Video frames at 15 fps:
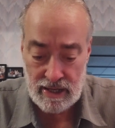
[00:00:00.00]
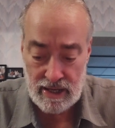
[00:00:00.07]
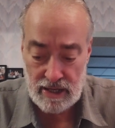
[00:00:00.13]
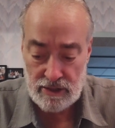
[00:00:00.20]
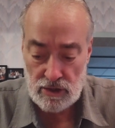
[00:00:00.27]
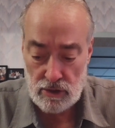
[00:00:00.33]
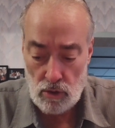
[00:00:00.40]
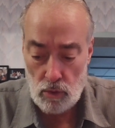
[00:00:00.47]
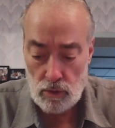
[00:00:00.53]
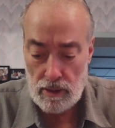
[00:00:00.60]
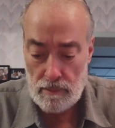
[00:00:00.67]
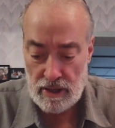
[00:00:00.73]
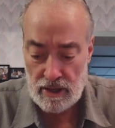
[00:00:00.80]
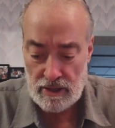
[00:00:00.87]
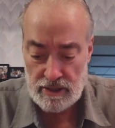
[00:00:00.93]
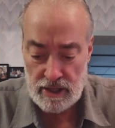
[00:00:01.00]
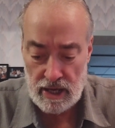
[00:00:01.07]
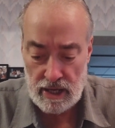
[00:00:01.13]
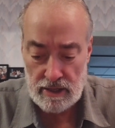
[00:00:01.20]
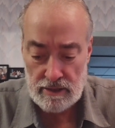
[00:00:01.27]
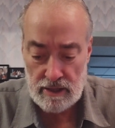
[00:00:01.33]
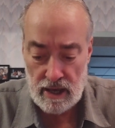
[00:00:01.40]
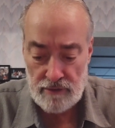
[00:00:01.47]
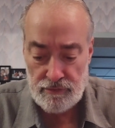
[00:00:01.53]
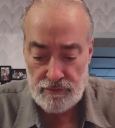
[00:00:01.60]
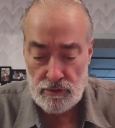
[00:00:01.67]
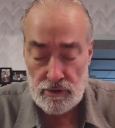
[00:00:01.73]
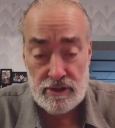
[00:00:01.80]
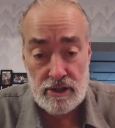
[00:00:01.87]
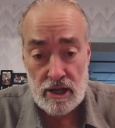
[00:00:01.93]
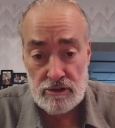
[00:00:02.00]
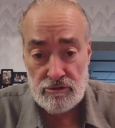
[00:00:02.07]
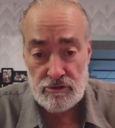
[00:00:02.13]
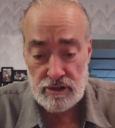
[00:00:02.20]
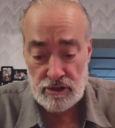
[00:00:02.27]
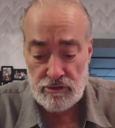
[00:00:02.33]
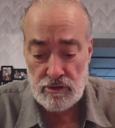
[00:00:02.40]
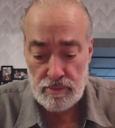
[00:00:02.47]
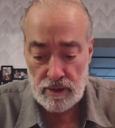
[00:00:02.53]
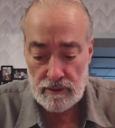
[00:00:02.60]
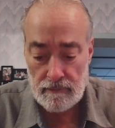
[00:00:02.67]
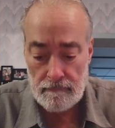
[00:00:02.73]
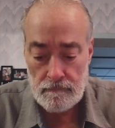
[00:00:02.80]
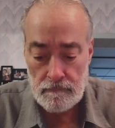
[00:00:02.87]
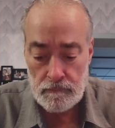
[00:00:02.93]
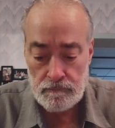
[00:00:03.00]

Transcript: It can only be attained after intense discipline.